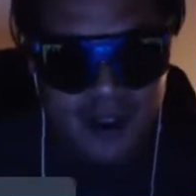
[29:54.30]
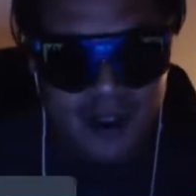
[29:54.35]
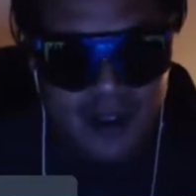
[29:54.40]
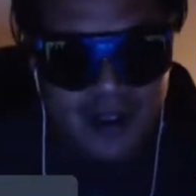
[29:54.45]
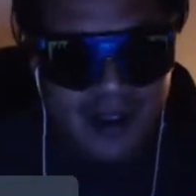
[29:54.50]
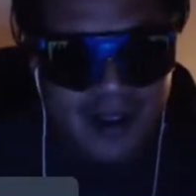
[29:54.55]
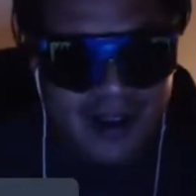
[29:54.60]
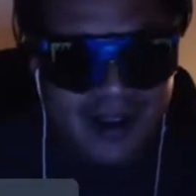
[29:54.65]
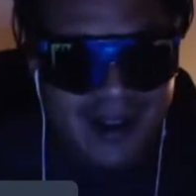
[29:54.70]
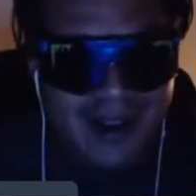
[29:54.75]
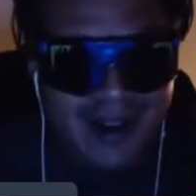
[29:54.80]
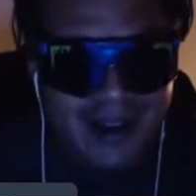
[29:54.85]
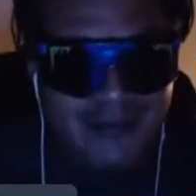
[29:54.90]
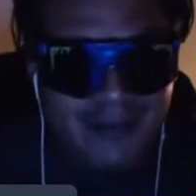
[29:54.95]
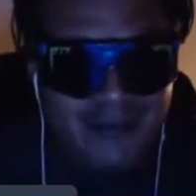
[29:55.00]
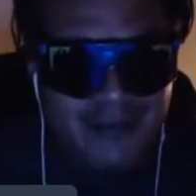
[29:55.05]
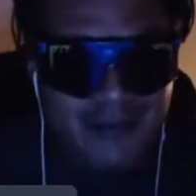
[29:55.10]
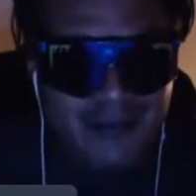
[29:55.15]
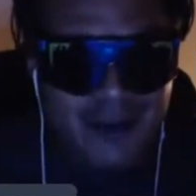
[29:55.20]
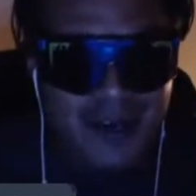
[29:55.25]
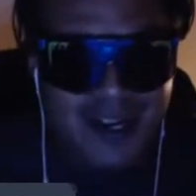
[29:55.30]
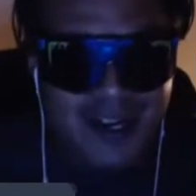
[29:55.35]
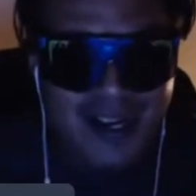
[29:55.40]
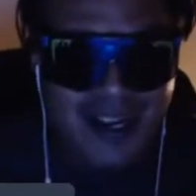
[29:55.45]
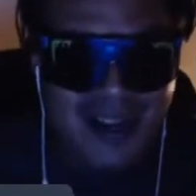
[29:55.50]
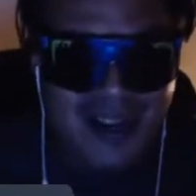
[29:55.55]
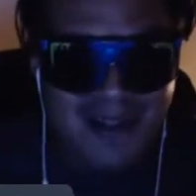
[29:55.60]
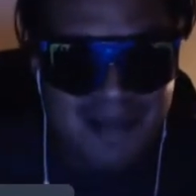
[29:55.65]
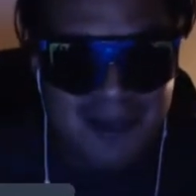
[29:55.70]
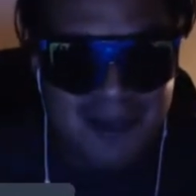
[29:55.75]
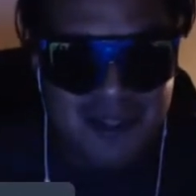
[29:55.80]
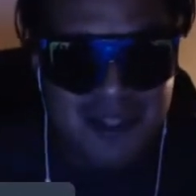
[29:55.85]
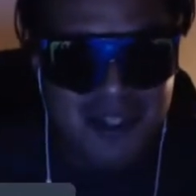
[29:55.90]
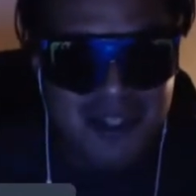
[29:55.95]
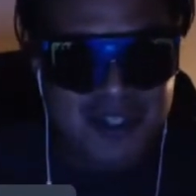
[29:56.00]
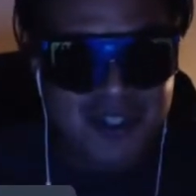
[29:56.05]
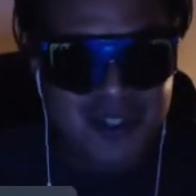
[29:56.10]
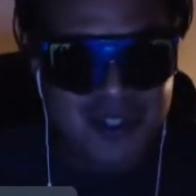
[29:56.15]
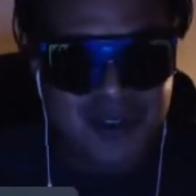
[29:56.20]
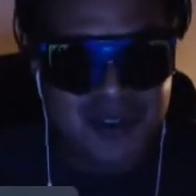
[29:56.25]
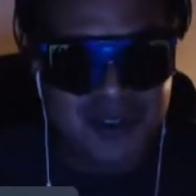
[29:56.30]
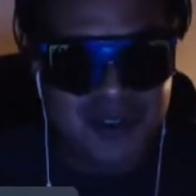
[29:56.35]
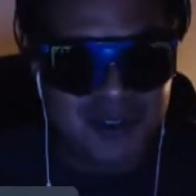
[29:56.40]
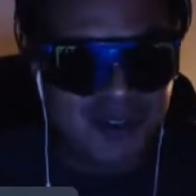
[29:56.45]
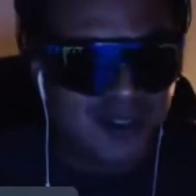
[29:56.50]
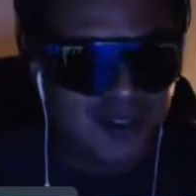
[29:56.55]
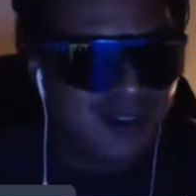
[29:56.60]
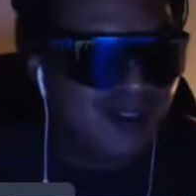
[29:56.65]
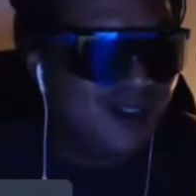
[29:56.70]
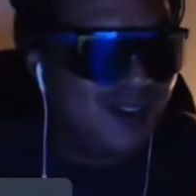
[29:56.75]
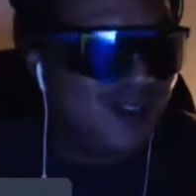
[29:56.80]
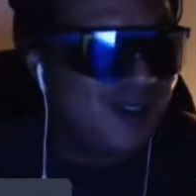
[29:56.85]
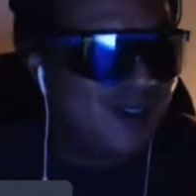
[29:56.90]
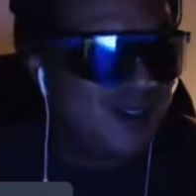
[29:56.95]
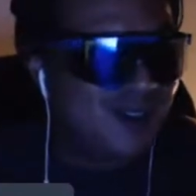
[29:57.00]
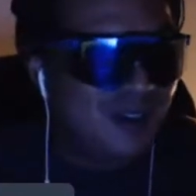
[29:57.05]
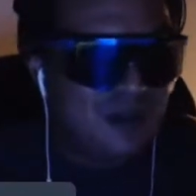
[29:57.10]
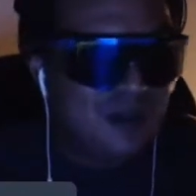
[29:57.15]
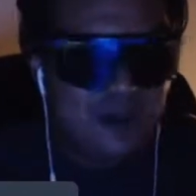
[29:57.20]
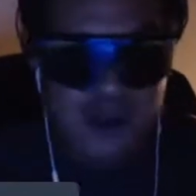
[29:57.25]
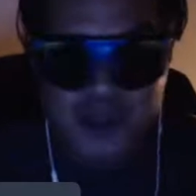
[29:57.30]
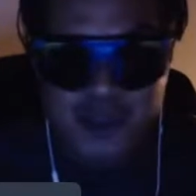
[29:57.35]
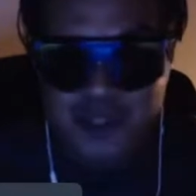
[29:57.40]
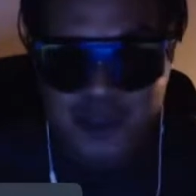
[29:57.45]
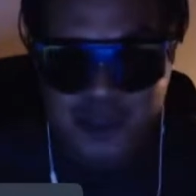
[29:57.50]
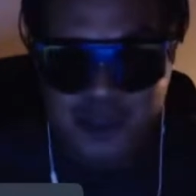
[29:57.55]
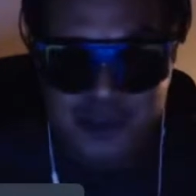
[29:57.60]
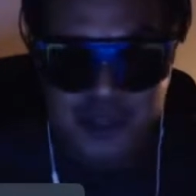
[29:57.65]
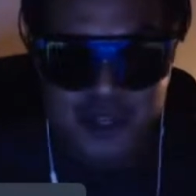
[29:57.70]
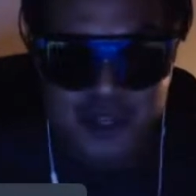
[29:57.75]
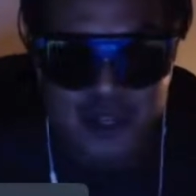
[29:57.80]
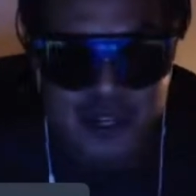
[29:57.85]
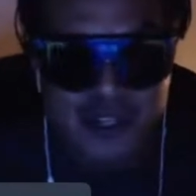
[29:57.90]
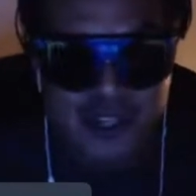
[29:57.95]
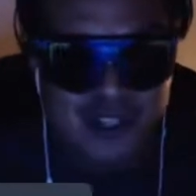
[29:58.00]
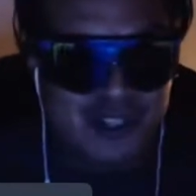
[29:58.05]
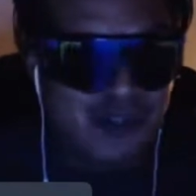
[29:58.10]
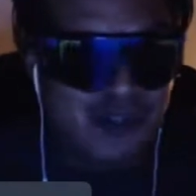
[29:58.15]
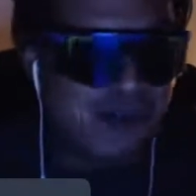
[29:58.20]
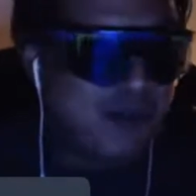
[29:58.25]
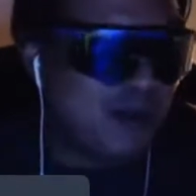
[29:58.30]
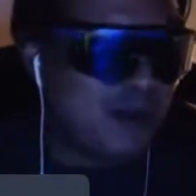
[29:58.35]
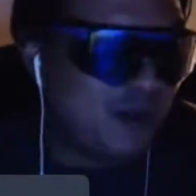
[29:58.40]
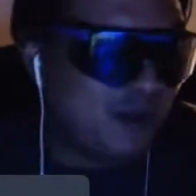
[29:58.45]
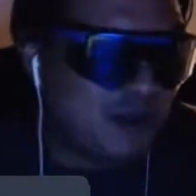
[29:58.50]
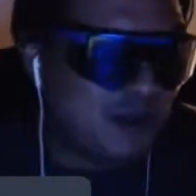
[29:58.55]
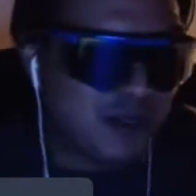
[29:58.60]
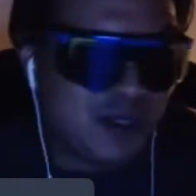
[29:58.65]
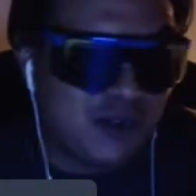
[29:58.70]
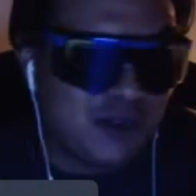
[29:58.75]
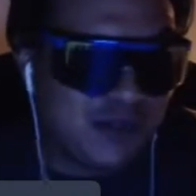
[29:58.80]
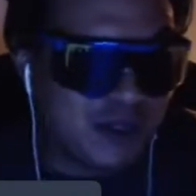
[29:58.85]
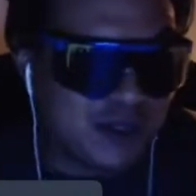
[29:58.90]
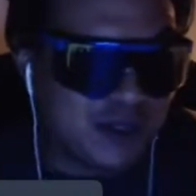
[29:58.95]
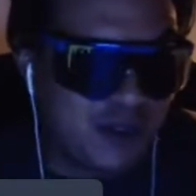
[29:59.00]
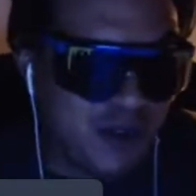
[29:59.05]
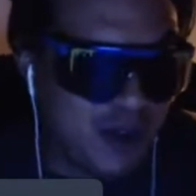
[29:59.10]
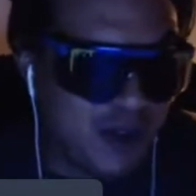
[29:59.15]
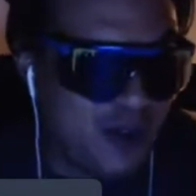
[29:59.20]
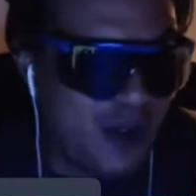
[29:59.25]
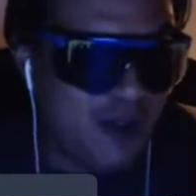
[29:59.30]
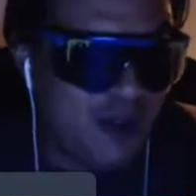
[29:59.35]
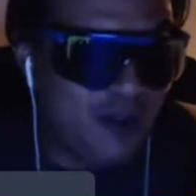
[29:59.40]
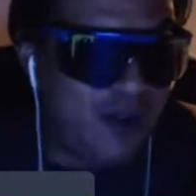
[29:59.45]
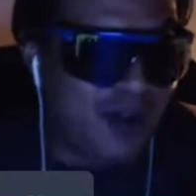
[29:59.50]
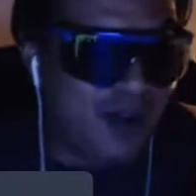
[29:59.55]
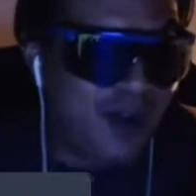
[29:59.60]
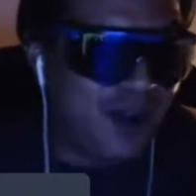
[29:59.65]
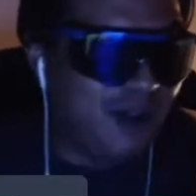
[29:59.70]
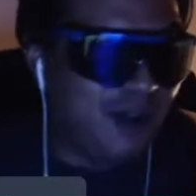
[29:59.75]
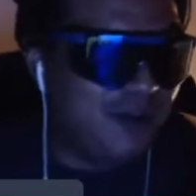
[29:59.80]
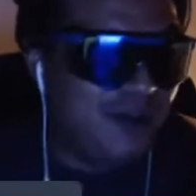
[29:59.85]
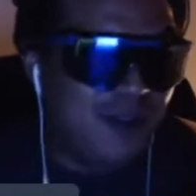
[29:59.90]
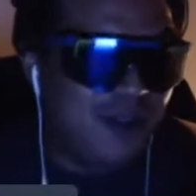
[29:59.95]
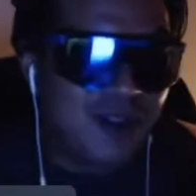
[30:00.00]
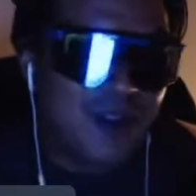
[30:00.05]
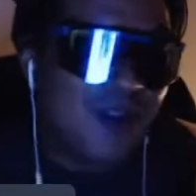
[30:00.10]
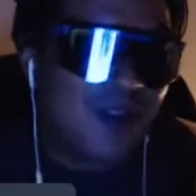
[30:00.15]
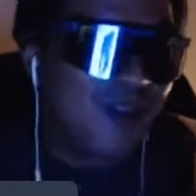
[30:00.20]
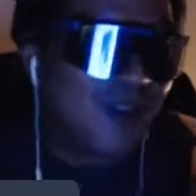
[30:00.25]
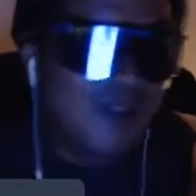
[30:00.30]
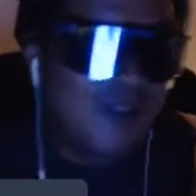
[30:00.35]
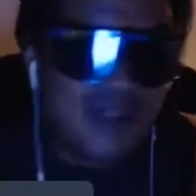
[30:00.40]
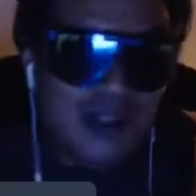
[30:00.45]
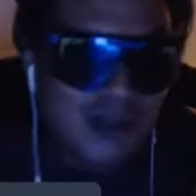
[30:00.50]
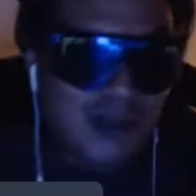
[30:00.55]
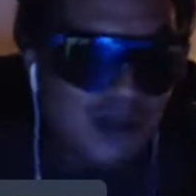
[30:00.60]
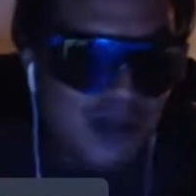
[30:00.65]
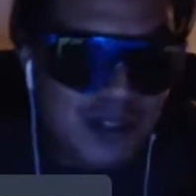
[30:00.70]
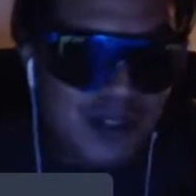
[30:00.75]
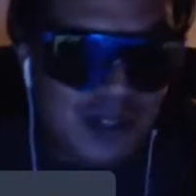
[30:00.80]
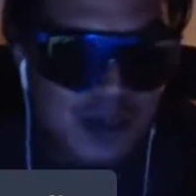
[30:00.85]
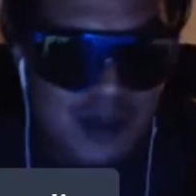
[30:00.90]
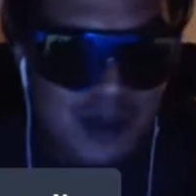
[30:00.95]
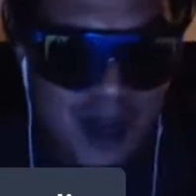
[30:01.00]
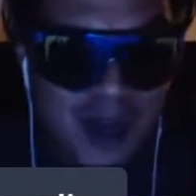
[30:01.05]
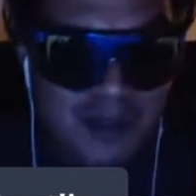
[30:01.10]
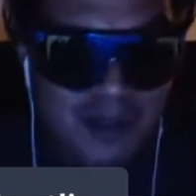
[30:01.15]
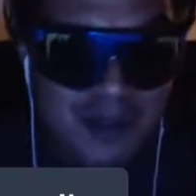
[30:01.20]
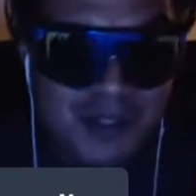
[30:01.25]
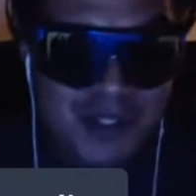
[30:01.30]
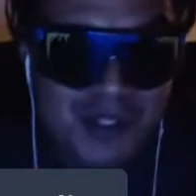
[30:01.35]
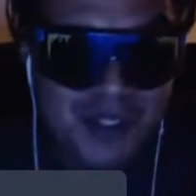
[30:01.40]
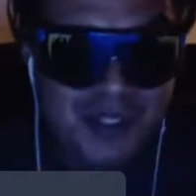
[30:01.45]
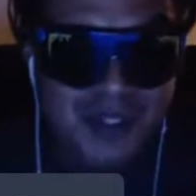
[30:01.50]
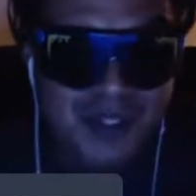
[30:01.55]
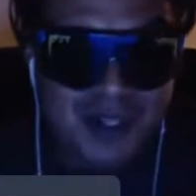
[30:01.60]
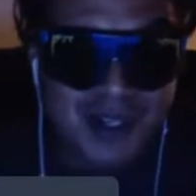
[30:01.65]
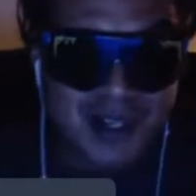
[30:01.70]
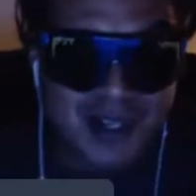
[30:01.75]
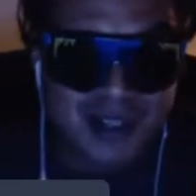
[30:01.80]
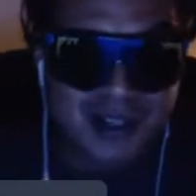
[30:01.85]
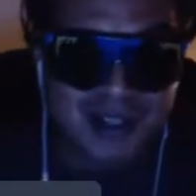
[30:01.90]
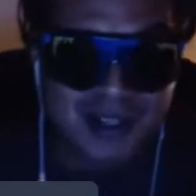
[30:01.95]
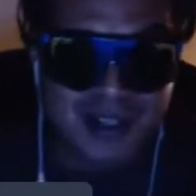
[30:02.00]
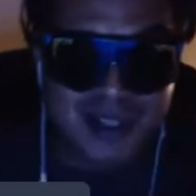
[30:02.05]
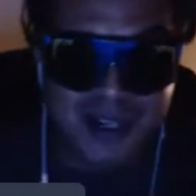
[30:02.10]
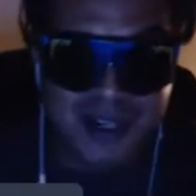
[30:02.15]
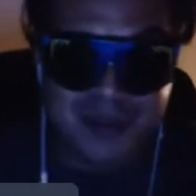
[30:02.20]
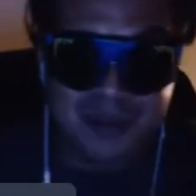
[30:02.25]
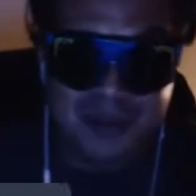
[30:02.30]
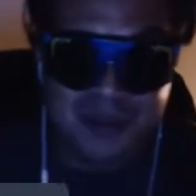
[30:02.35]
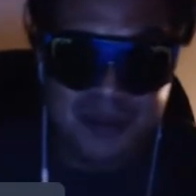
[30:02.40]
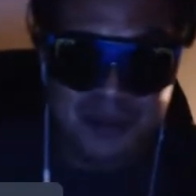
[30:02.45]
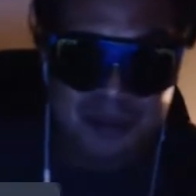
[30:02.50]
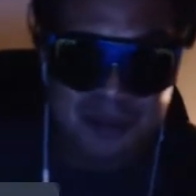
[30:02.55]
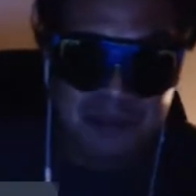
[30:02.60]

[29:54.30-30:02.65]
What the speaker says: In life, we need competition. With socialism and all the stuff that's going on right now, there is no competition, ladies and gentlemen.